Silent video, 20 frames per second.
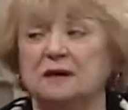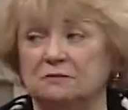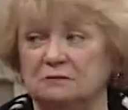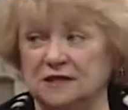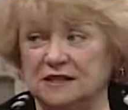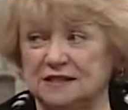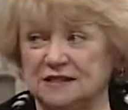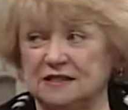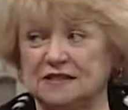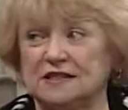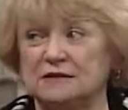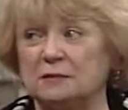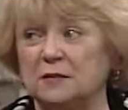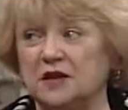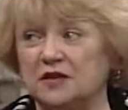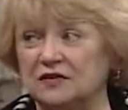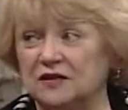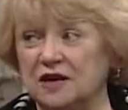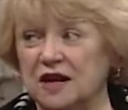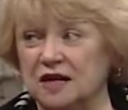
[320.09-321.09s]
Missus
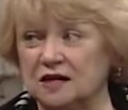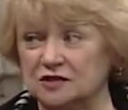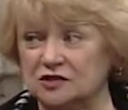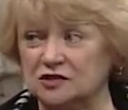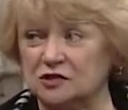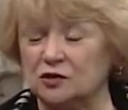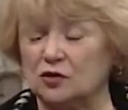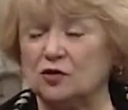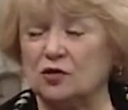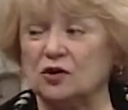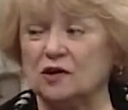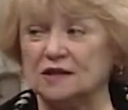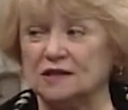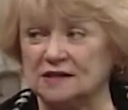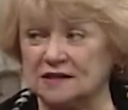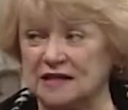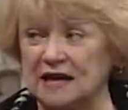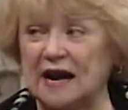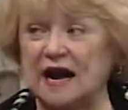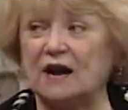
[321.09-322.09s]
Smith next door
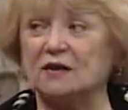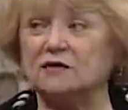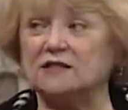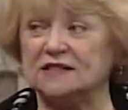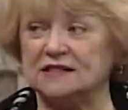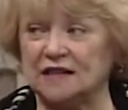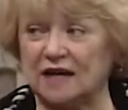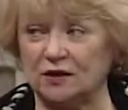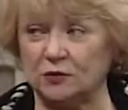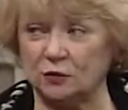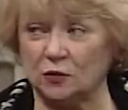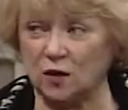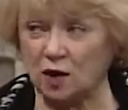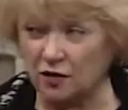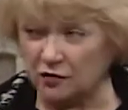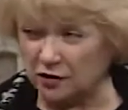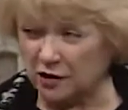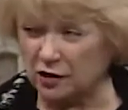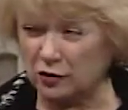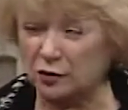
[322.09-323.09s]
is outside
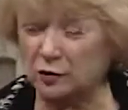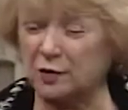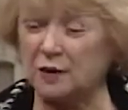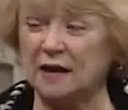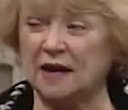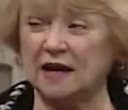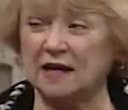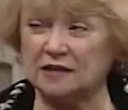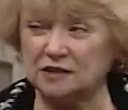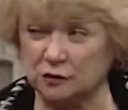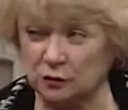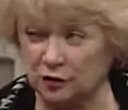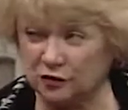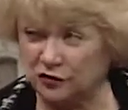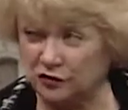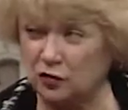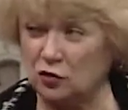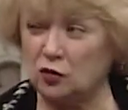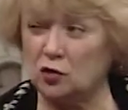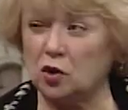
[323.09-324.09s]
watering her plants with
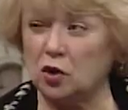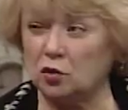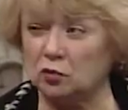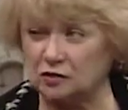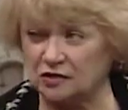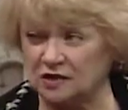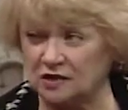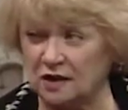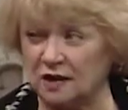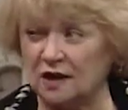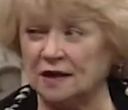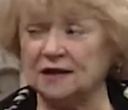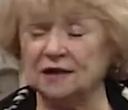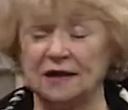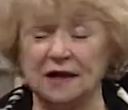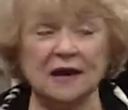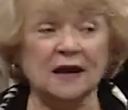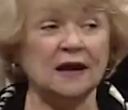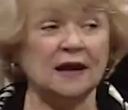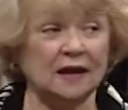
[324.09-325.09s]
no clothes on.
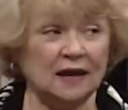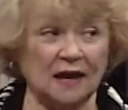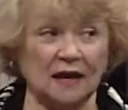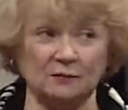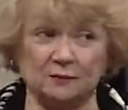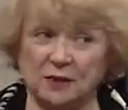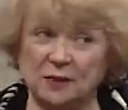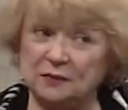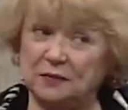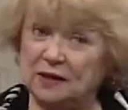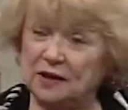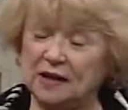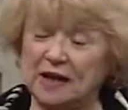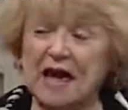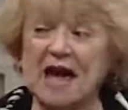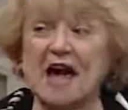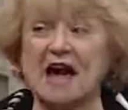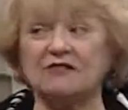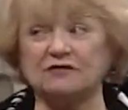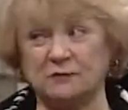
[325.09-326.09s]
Mm-hmm. And people
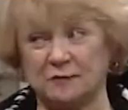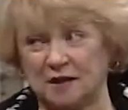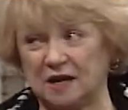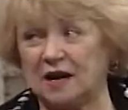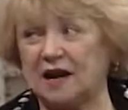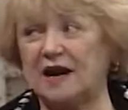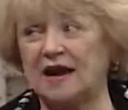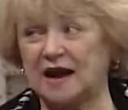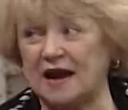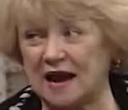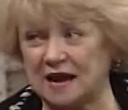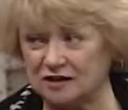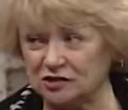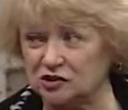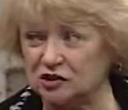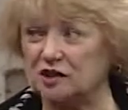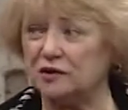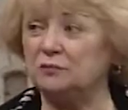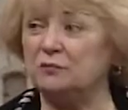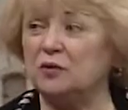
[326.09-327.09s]
laugh, but I
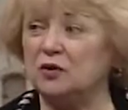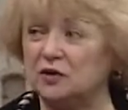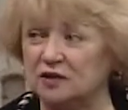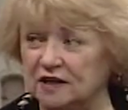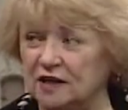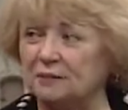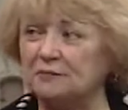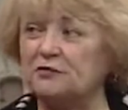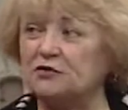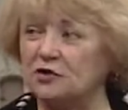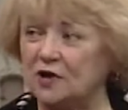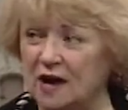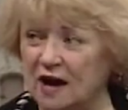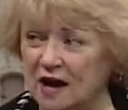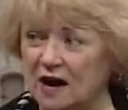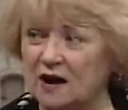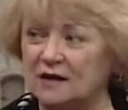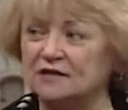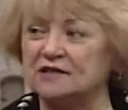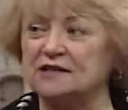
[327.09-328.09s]
actually pulled up to a
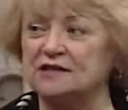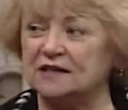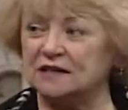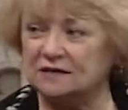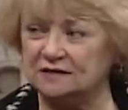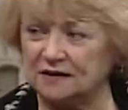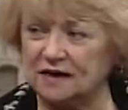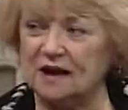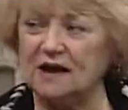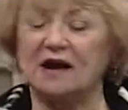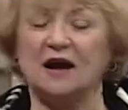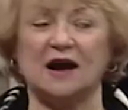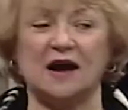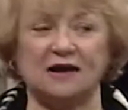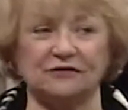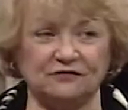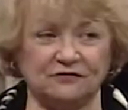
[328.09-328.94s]
house and I